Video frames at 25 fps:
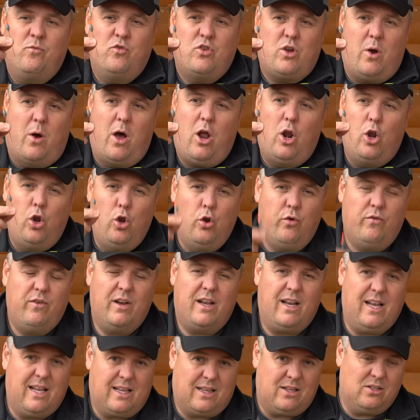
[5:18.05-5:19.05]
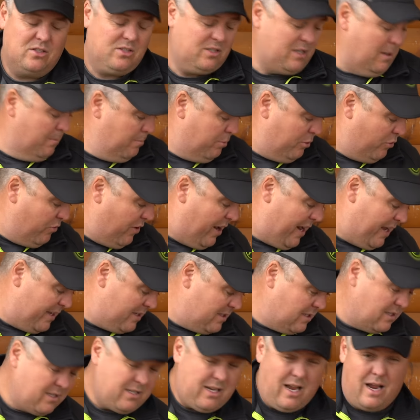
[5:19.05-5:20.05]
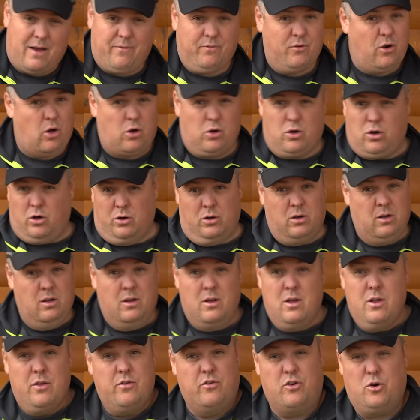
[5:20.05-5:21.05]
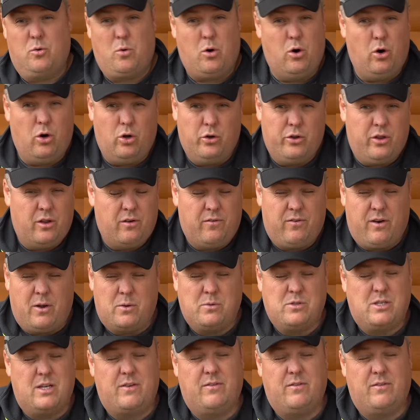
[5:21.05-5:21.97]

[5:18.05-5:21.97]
So a lovely little simple range to say, I've not gone through all of the floats